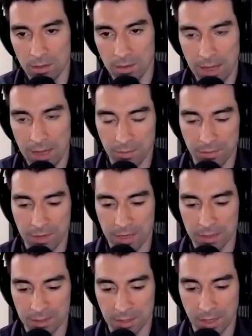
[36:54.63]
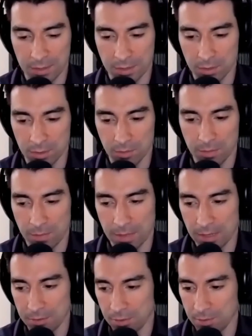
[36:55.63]
now that we've kind of discussed a little bit
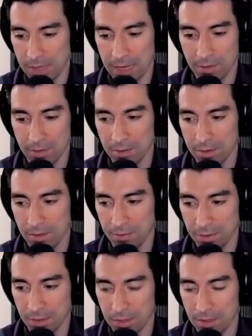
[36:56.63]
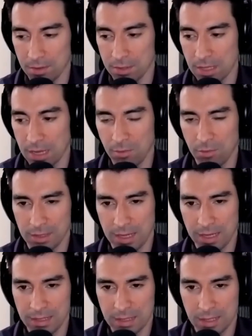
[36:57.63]
about your background and everything else, I would
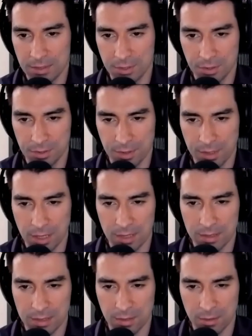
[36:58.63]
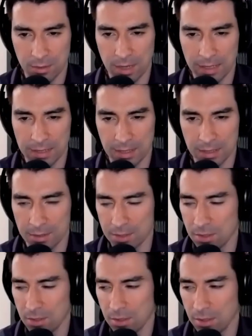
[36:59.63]
like to get your cons or
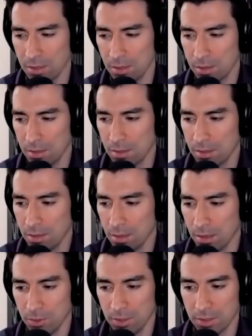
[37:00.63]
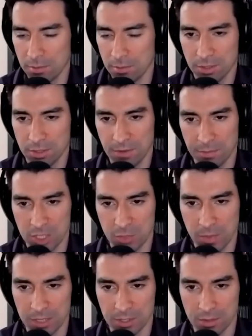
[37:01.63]
ideas on really the multifamily
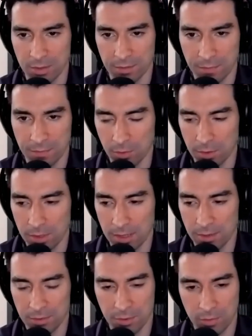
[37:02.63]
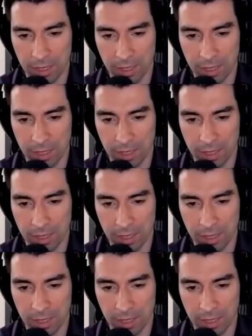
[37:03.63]
space going forward. I know you